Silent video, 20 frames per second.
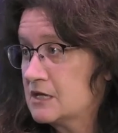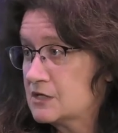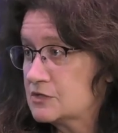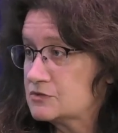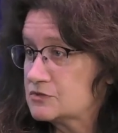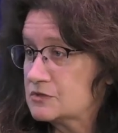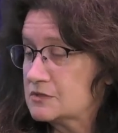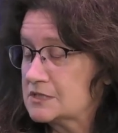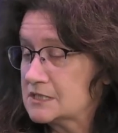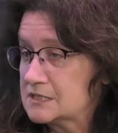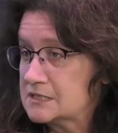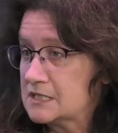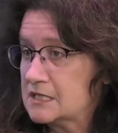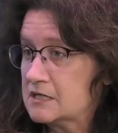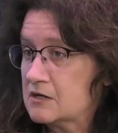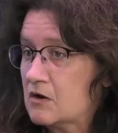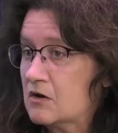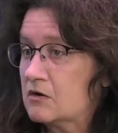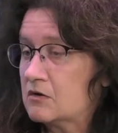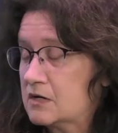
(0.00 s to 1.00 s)
so that
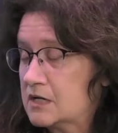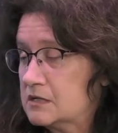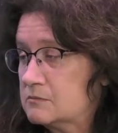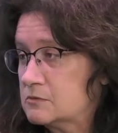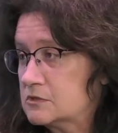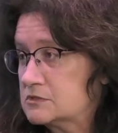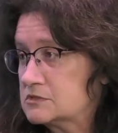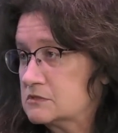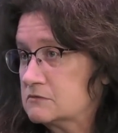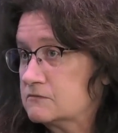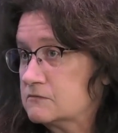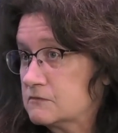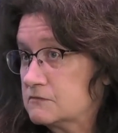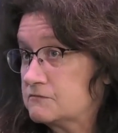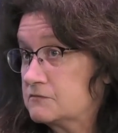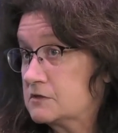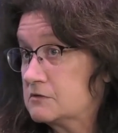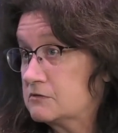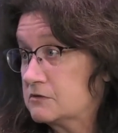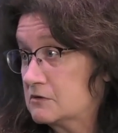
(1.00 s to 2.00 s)
they are able to
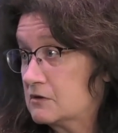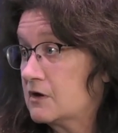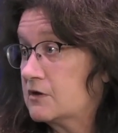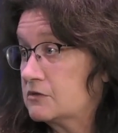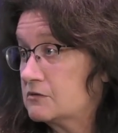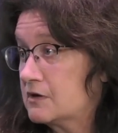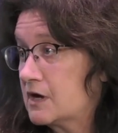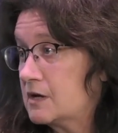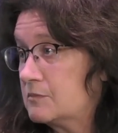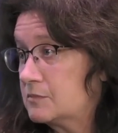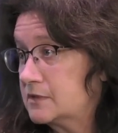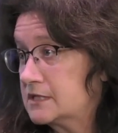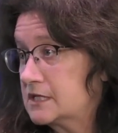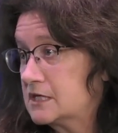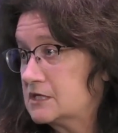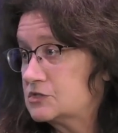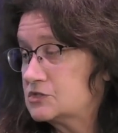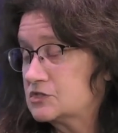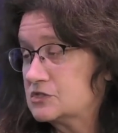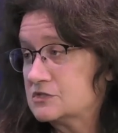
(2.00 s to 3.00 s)
fulfill their other
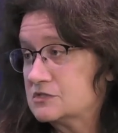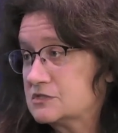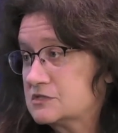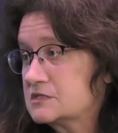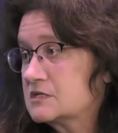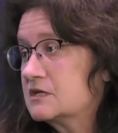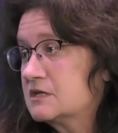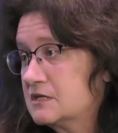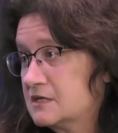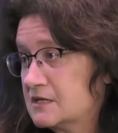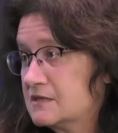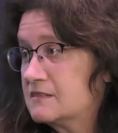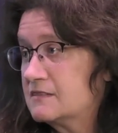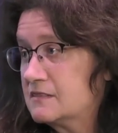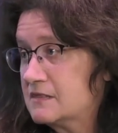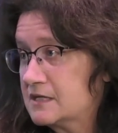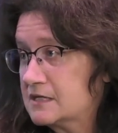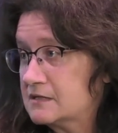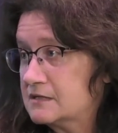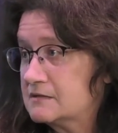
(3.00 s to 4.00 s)
obligations,
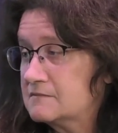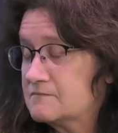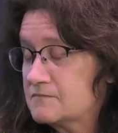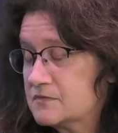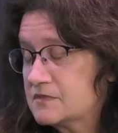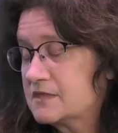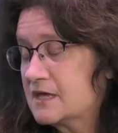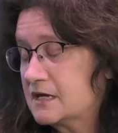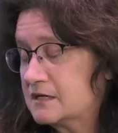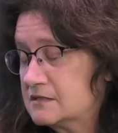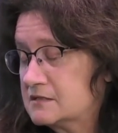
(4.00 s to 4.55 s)
then that